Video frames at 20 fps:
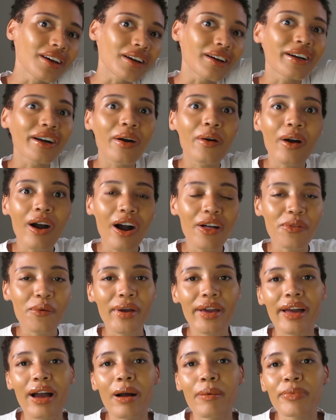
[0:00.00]
go all the
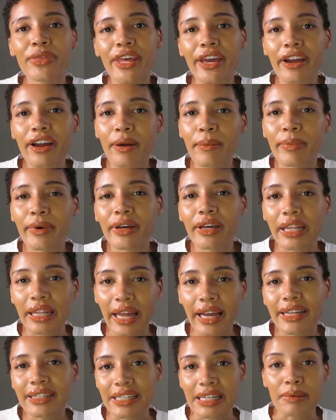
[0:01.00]
way up there, but
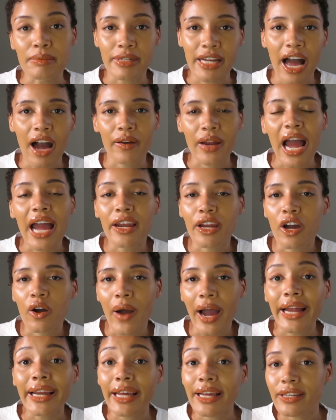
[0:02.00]
like deep down, I know
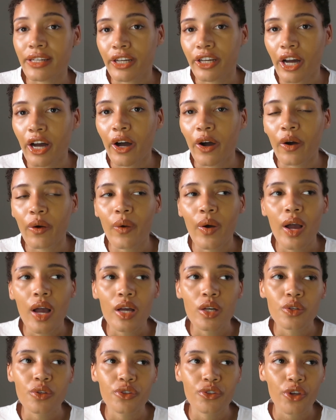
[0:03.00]
I need to go.
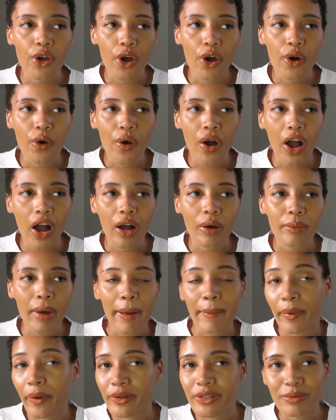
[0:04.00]
So I
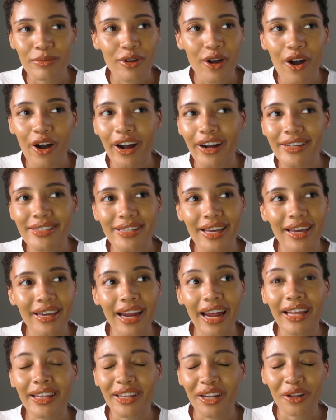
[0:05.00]
pulled some cards, and
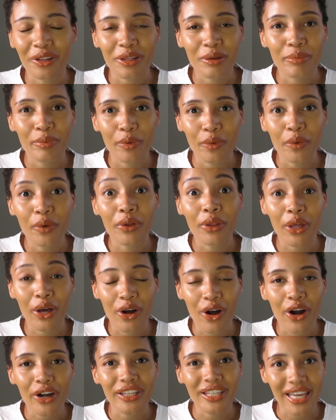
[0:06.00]
I literally pulled the
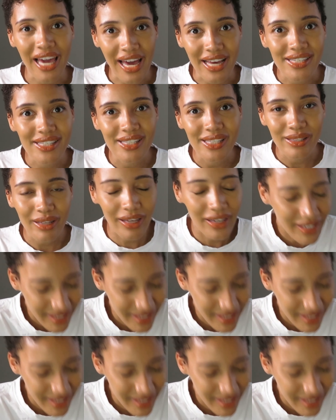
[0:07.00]
card yes.